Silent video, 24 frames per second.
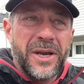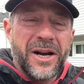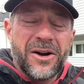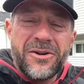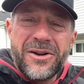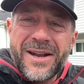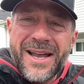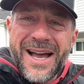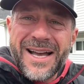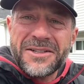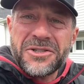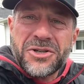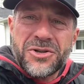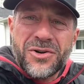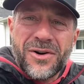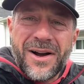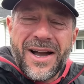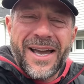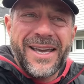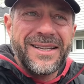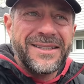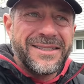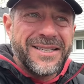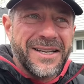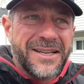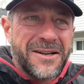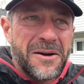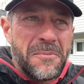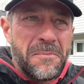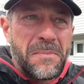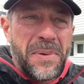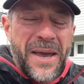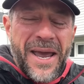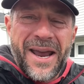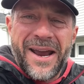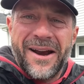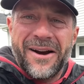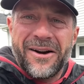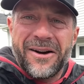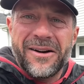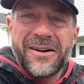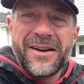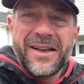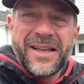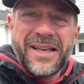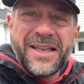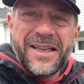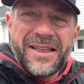are not trying to compare
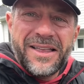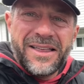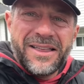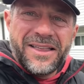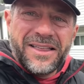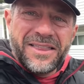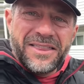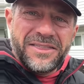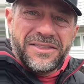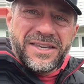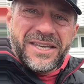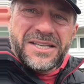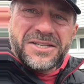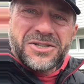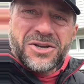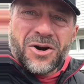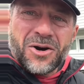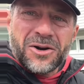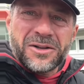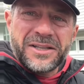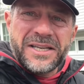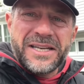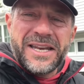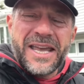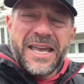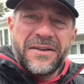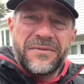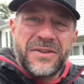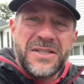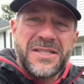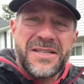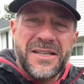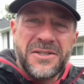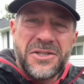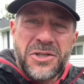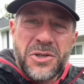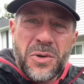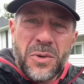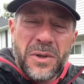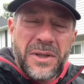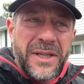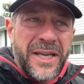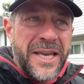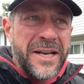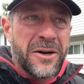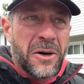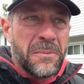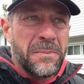these Harley Davidsons to a
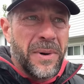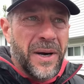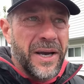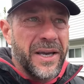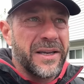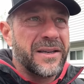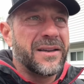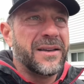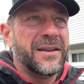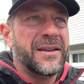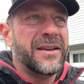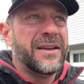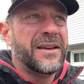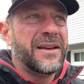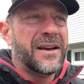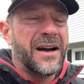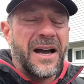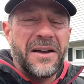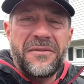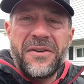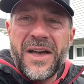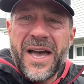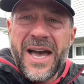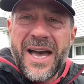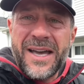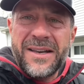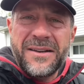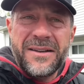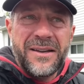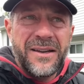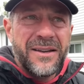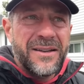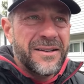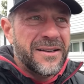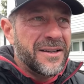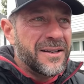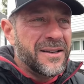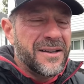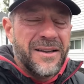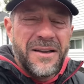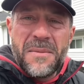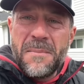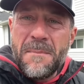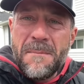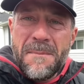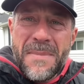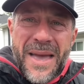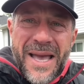liter bike. I've had
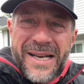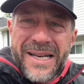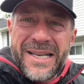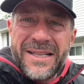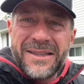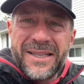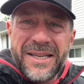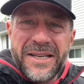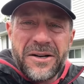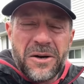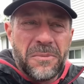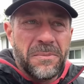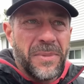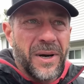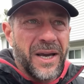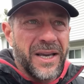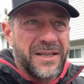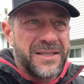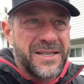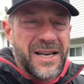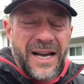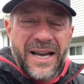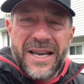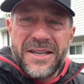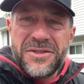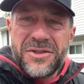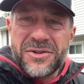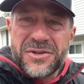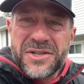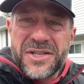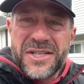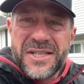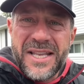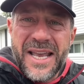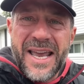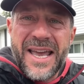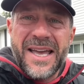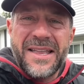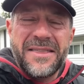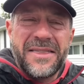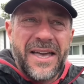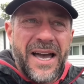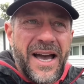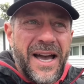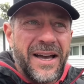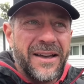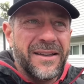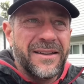many liter bikes. I understand
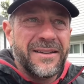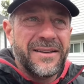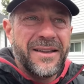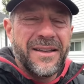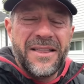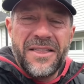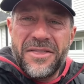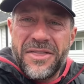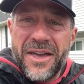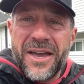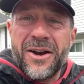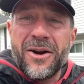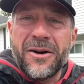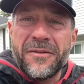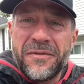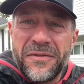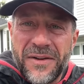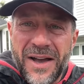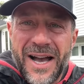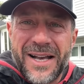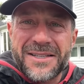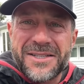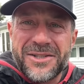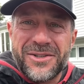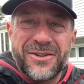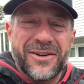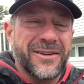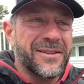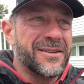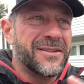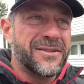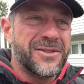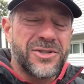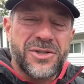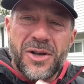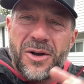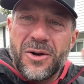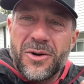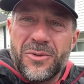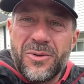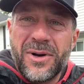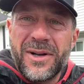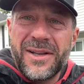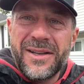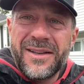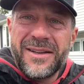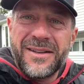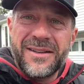that they are faster. So
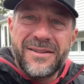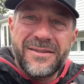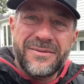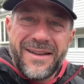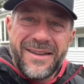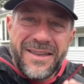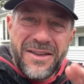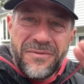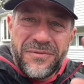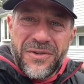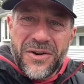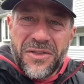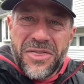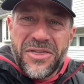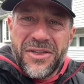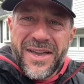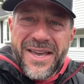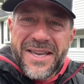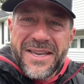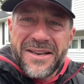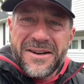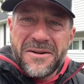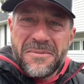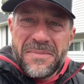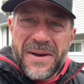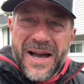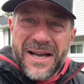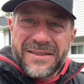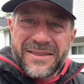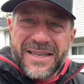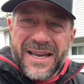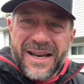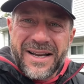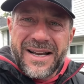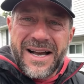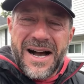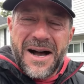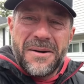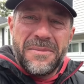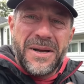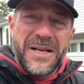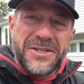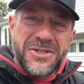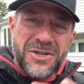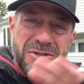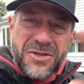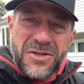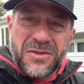if you're thinking about that
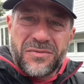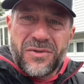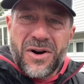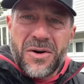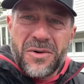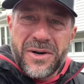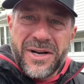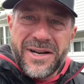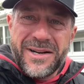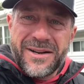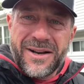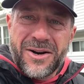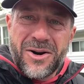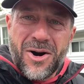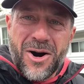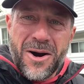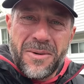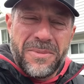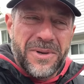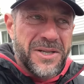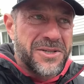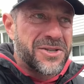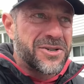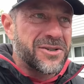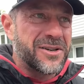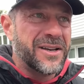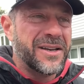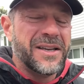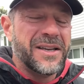comment, just throw it in the garbage.